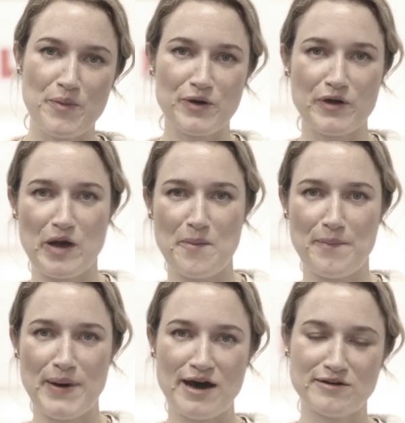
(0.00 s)
a book
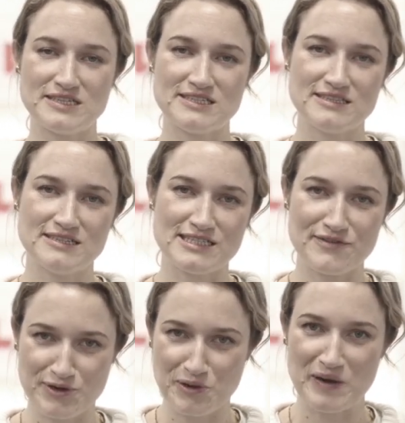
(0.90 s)
about
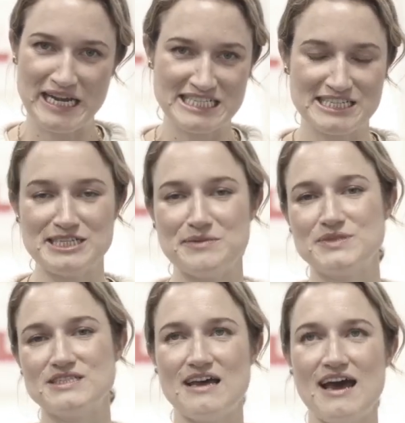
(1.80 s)
difficult
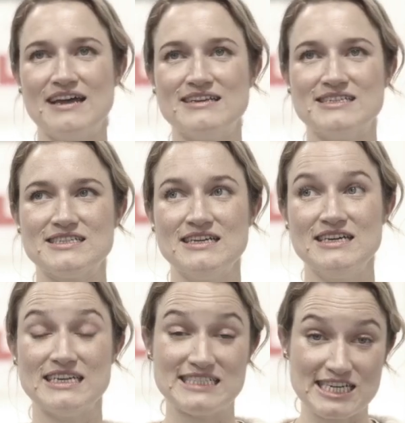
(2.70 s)
relationships and
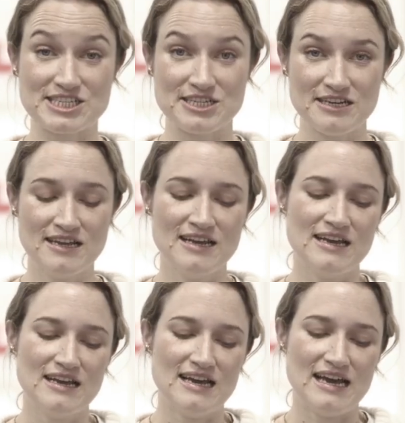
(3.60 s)
addiction
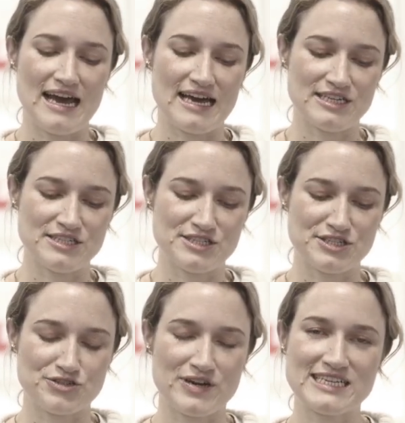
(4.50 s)

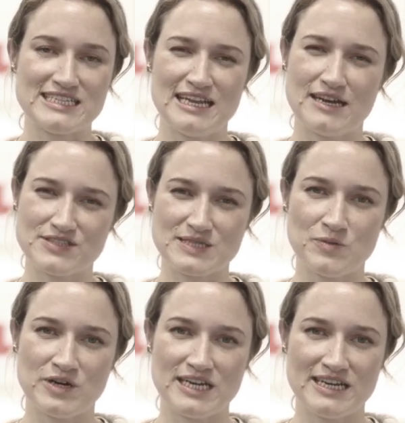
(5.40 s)
and trying to love
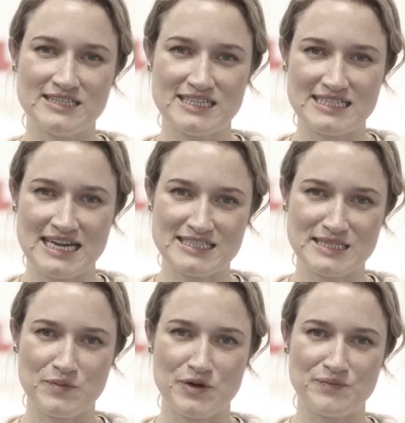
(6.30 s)
someone and understand
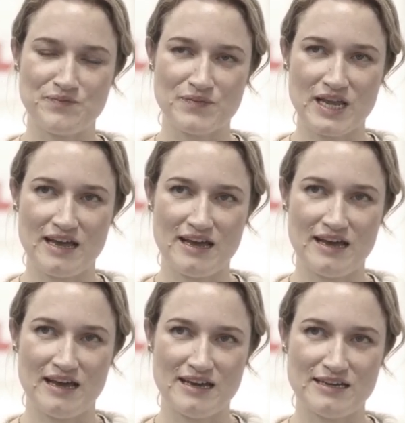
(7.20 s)
someone
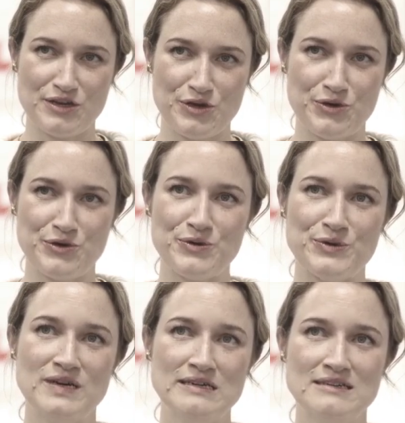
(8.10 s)
who